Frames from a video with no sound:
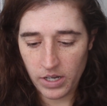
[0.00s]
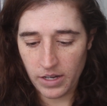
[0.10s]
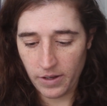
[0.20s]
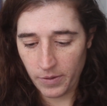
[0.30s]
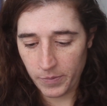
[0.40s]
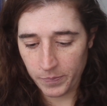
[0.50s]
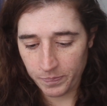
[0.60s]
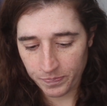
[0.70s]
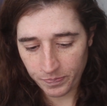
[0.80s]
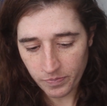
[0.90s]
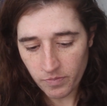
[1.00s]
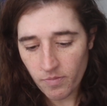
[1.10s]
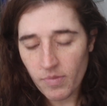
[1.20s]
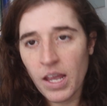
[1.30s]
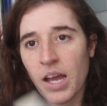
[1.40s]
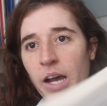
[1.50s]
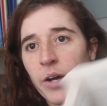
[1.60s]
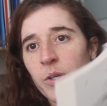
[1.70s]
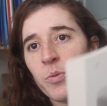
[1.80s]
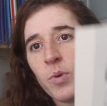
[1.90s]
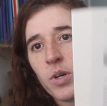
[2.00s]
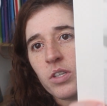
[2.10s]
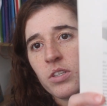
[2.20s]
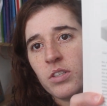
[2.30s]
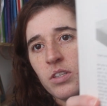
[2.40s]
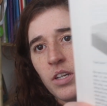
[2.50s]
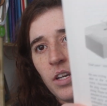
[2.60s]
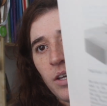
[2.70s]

how it works